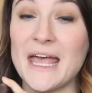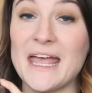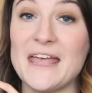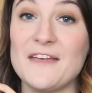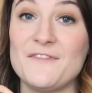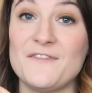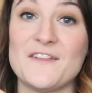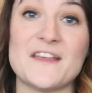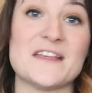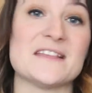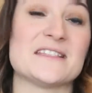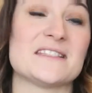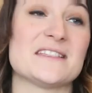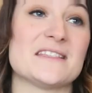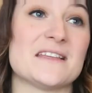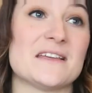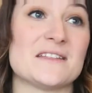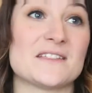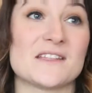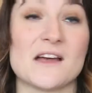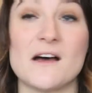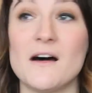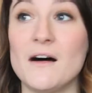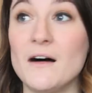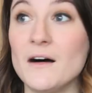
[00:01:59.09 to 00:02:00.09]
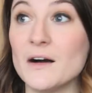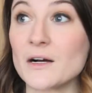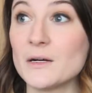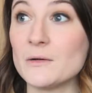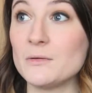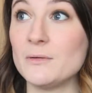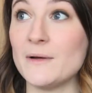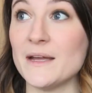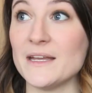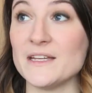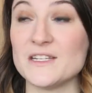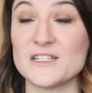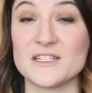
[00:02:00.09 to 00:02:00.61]
If it's
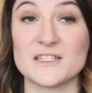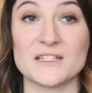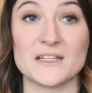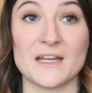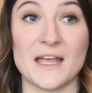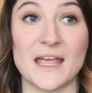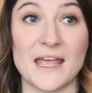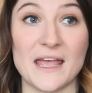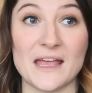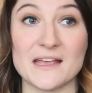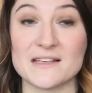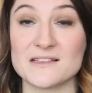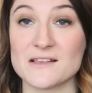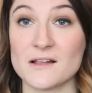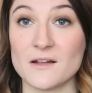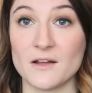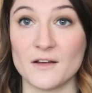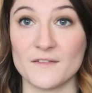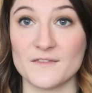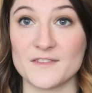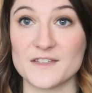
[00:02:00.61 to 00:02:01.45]
dark, which it is a lot